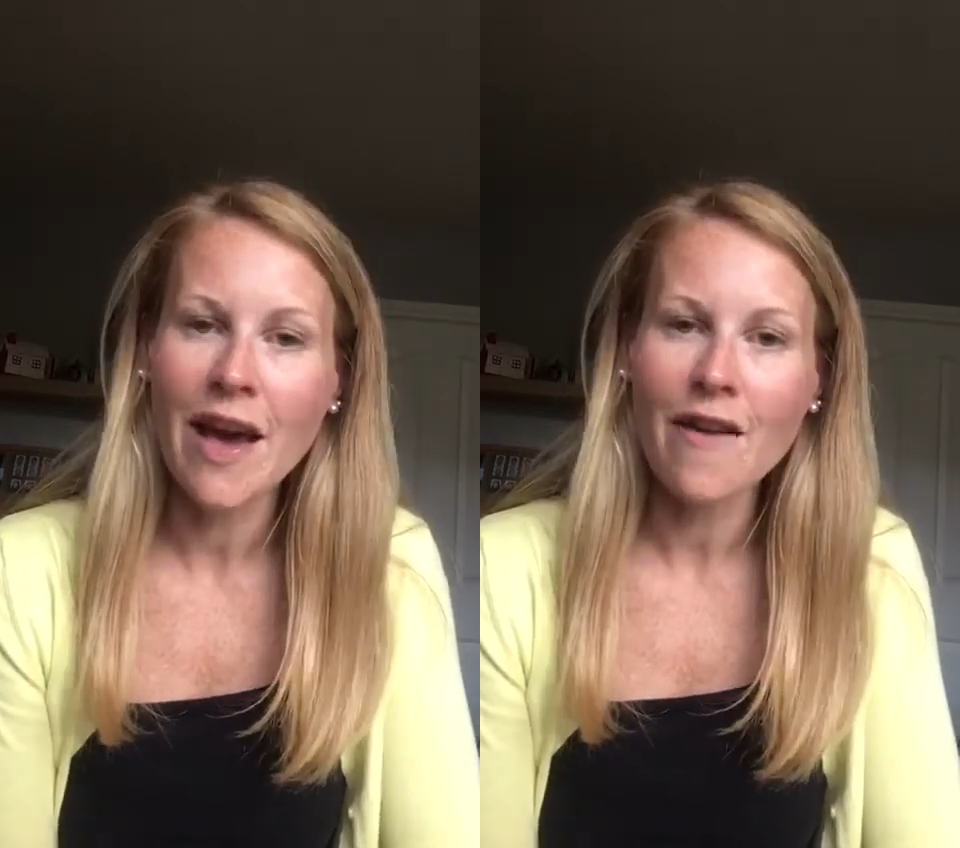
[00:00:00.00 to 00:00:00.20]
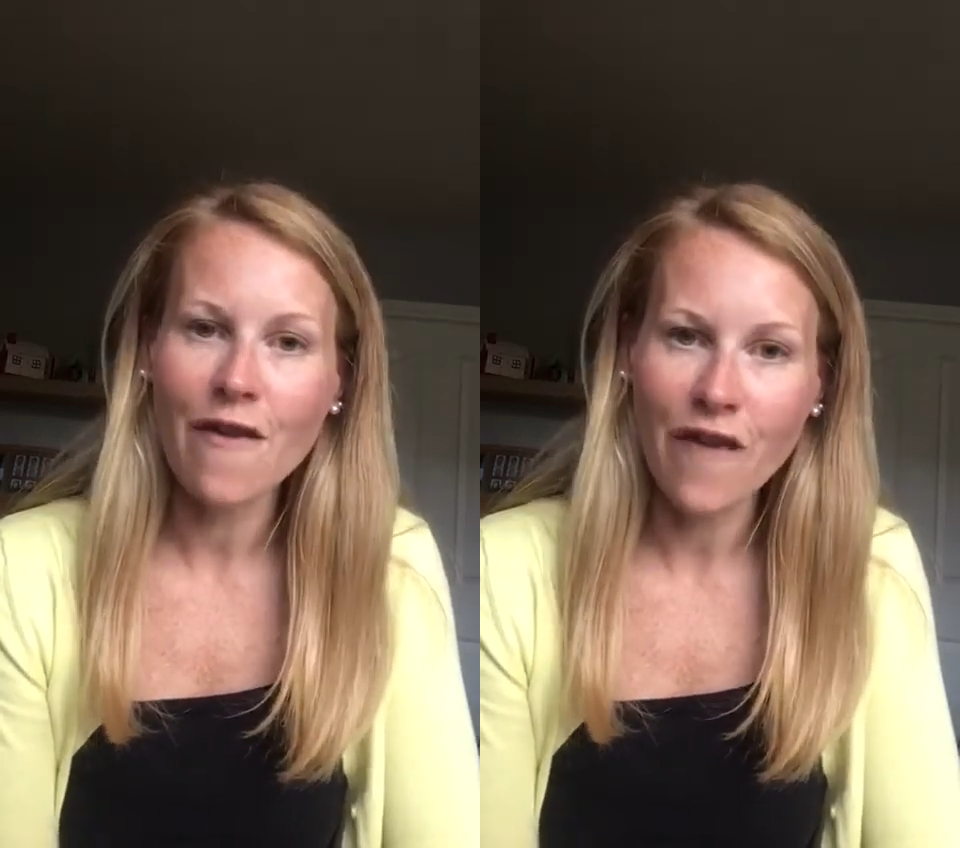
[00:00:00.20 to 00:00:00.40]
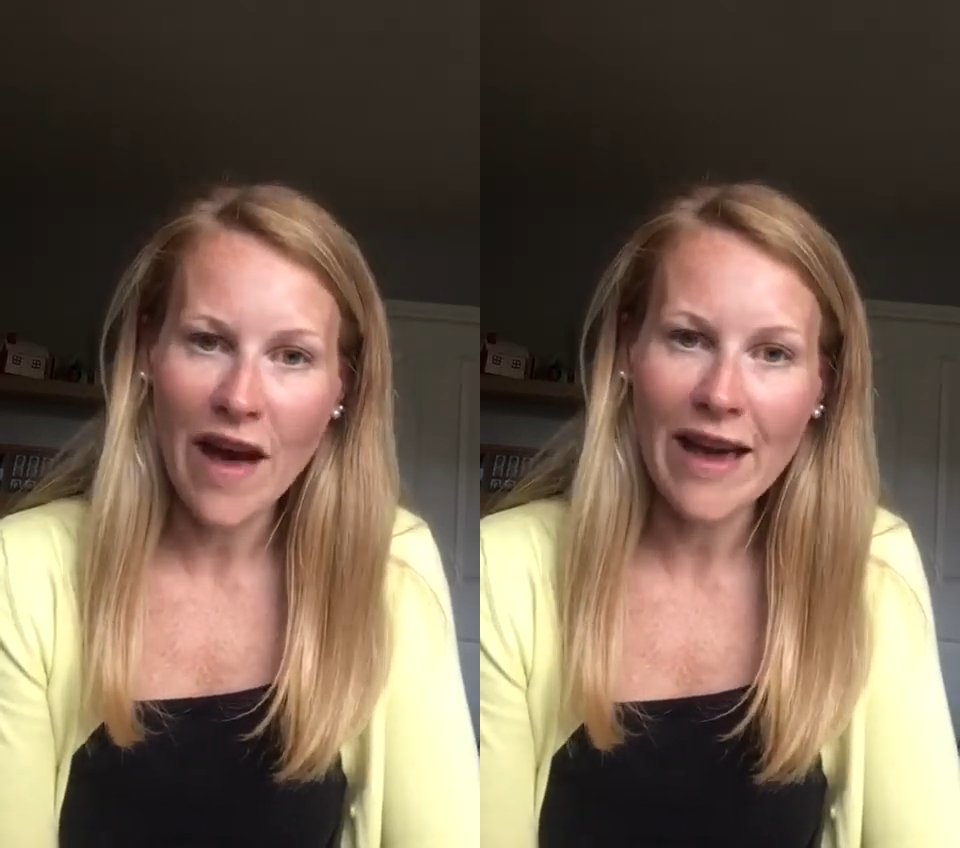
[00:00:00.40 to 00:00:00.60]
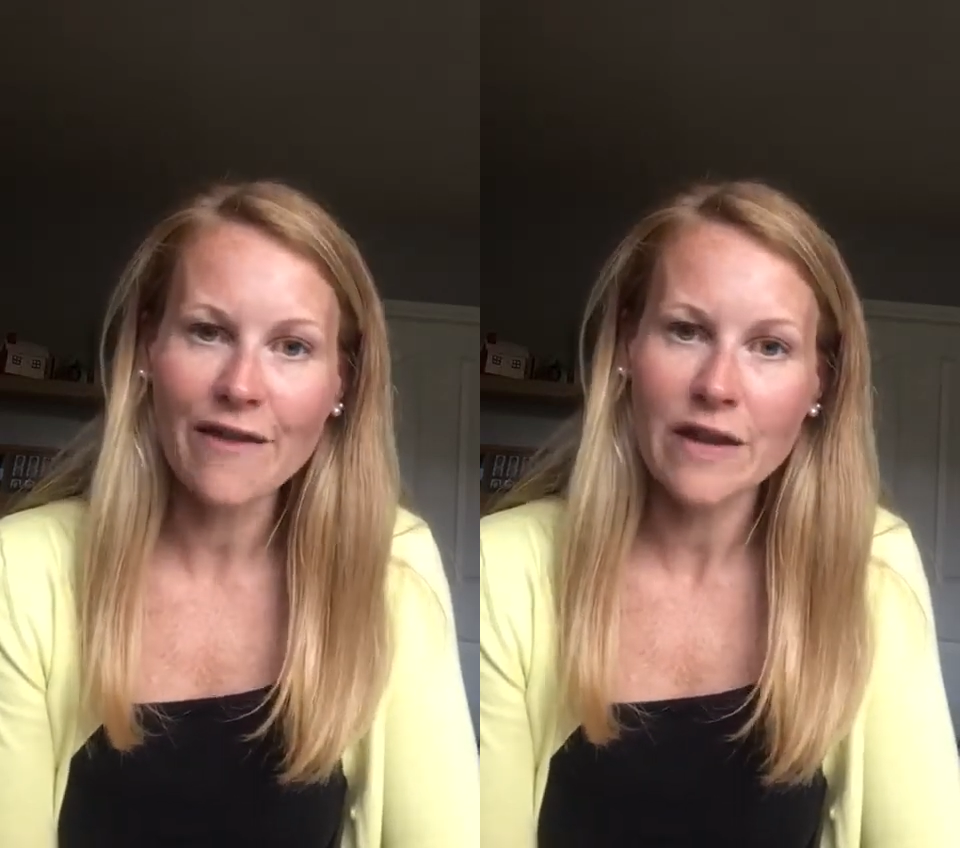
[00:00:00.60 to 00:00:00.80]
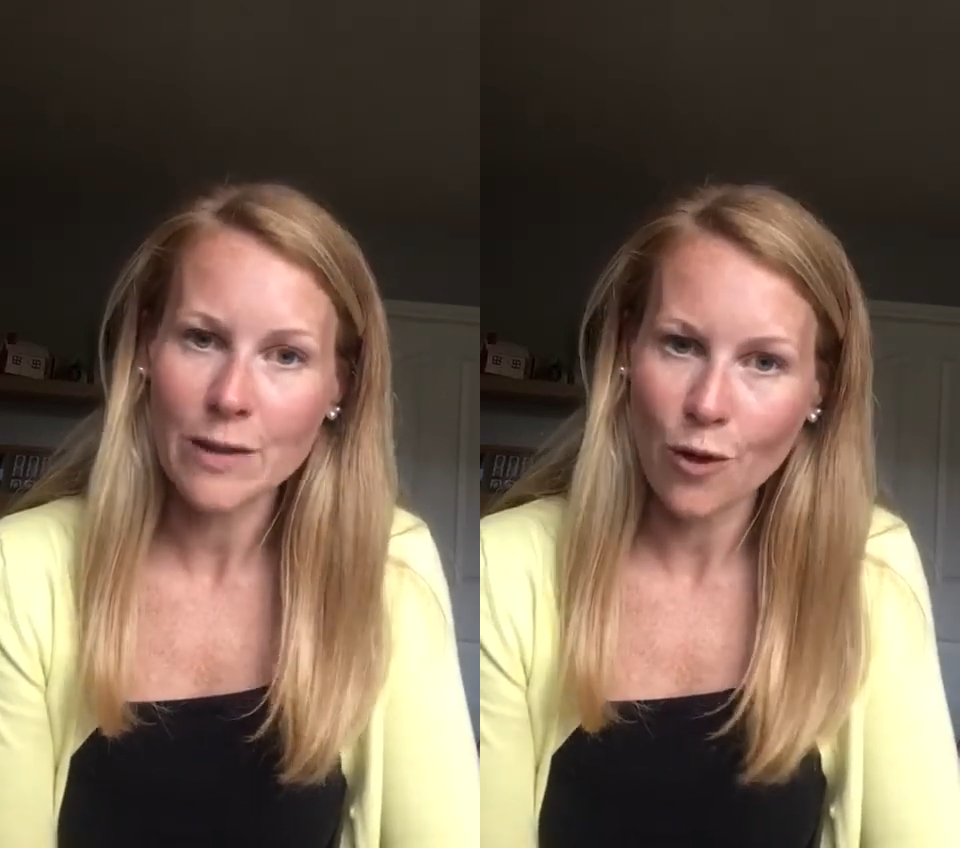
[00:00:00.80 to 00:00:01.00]
5
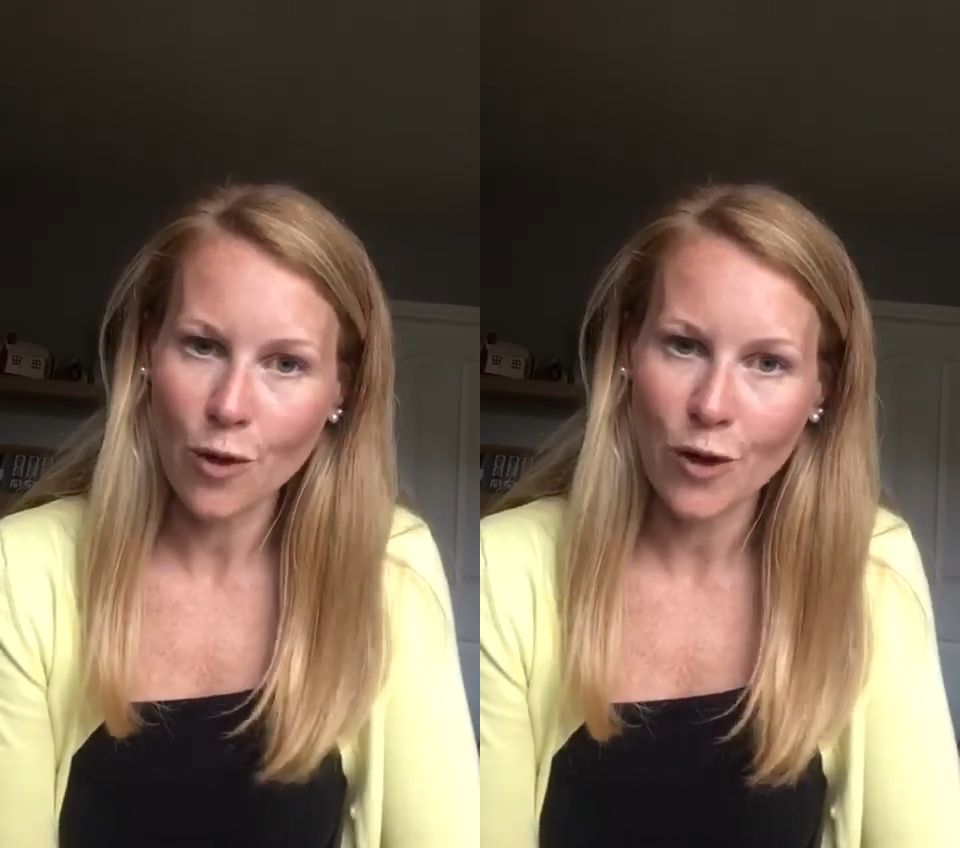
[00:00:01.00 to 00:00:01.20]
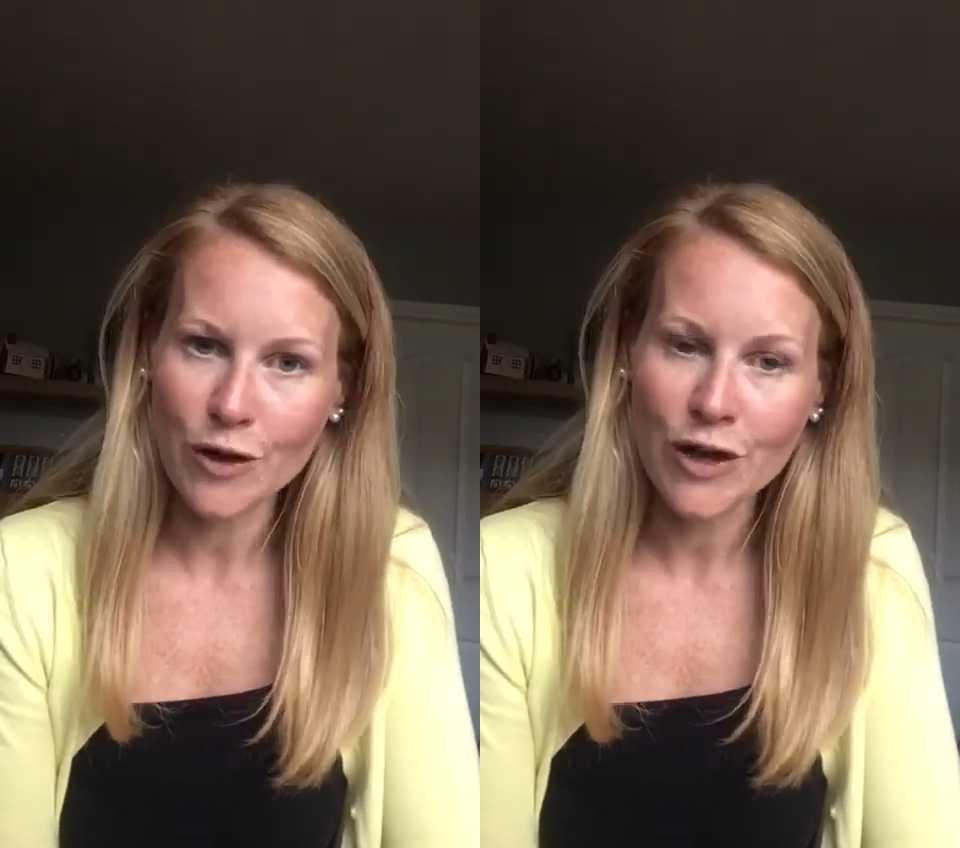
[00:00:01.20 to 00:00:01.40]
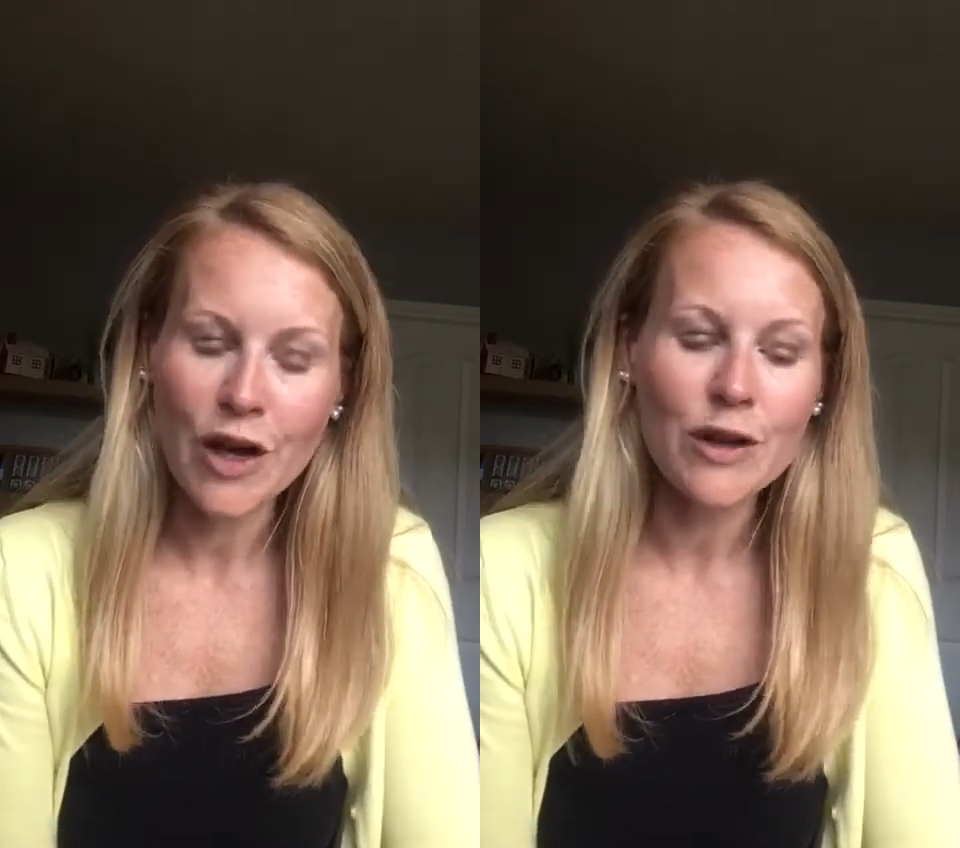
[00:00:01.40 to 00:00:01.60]
is odd,